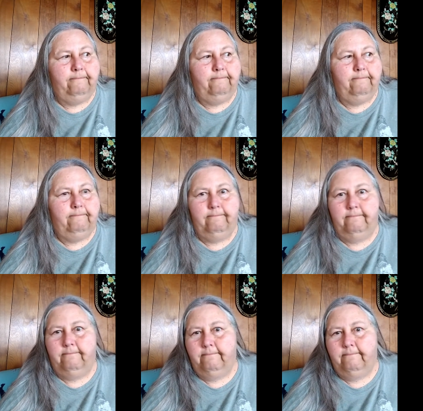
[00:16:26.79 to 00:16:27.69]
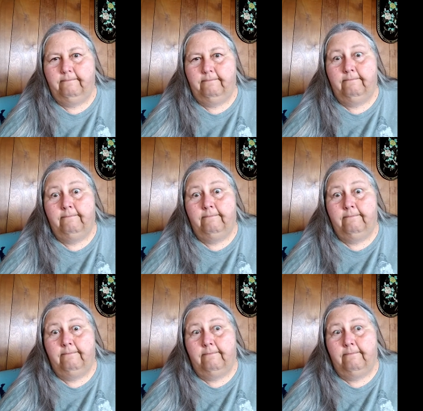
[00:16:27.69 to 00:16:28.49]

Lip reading: (silence)